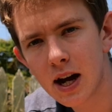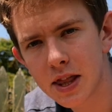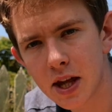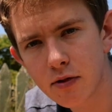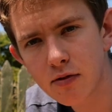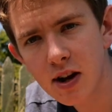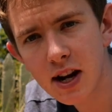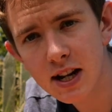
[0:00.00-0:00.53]
And they're
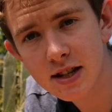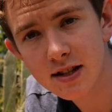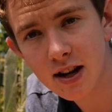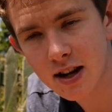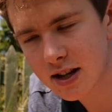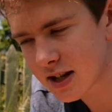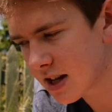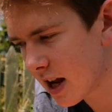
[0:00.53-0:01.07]
really
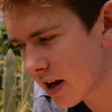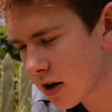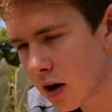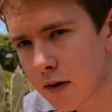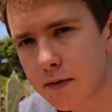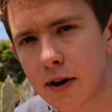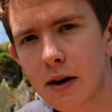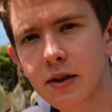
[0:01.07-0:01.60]
starting to take
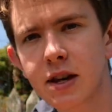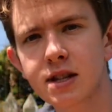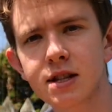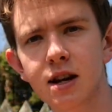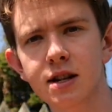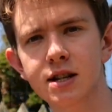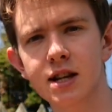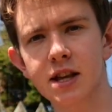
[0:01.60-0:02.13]
off now. They're
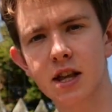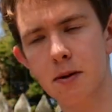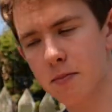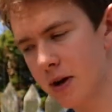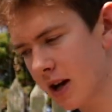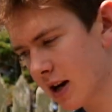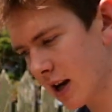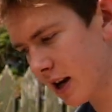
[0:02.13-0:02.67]
starting to get their
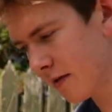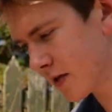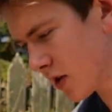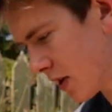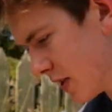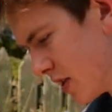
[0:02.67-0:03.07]
big leaves on,